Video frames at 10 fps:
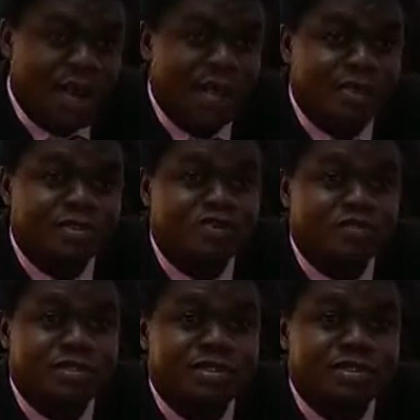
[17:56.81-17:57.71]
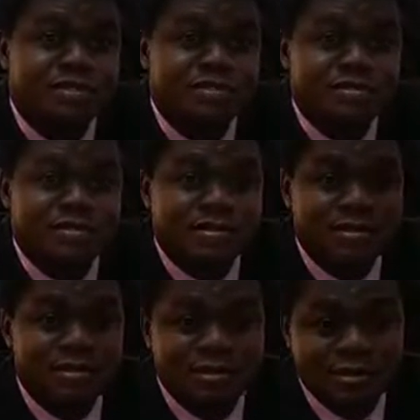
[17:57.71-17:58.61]
and it will be
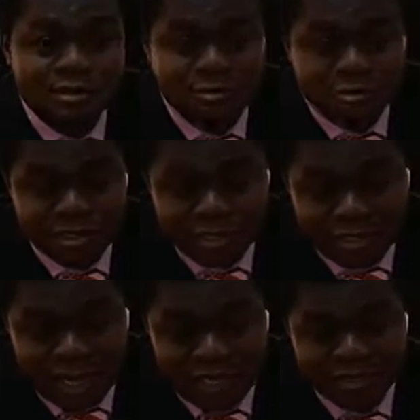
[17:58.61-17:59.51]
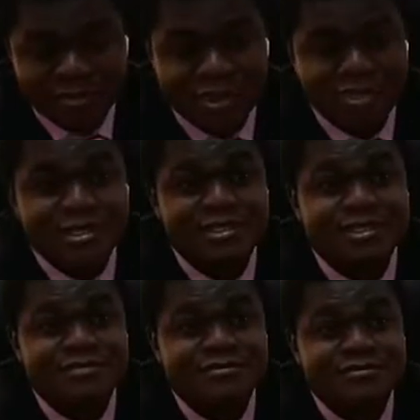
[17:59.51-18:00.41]
registered to the
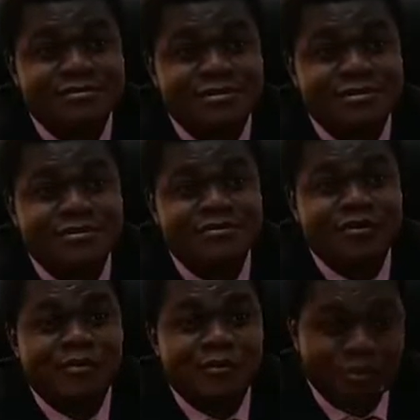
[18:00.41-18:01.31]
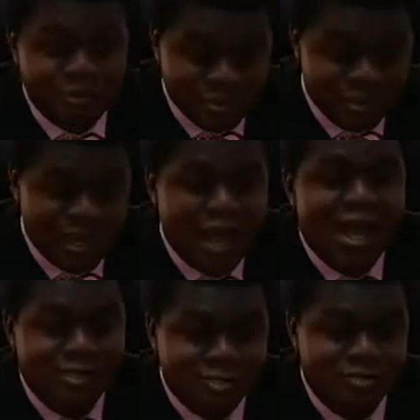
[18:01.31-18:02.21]
executive for prompt
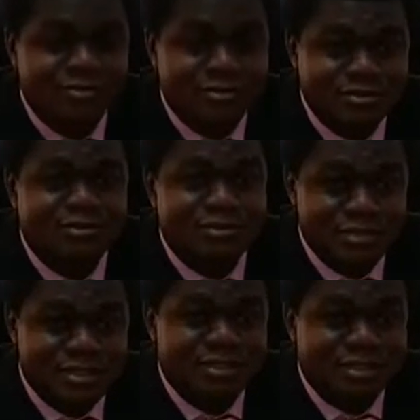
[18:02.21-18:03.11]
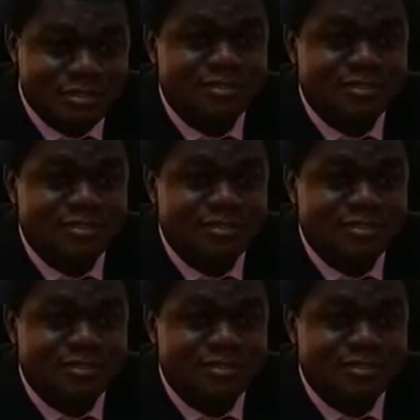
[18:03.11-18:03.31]
action to be taken.